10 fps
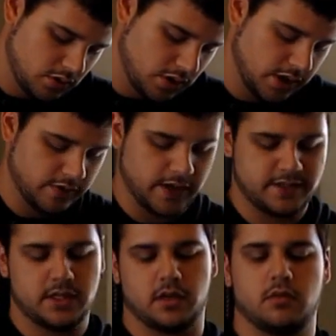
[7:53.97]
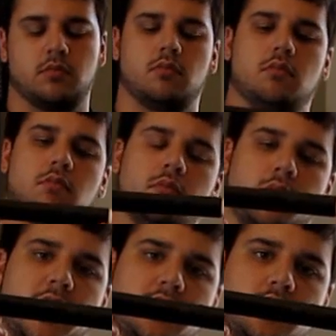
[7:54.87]
And that's it.
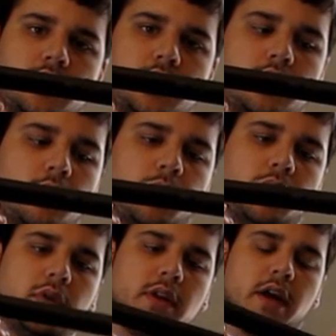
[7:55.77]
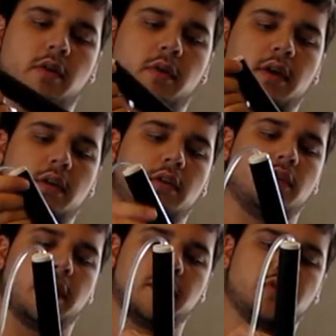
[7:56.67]
That is your tube. Now,
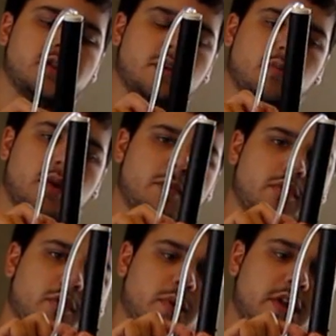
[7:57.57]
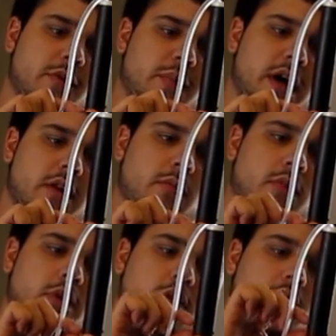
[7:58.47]
your air stone, remember, would be at the bottom.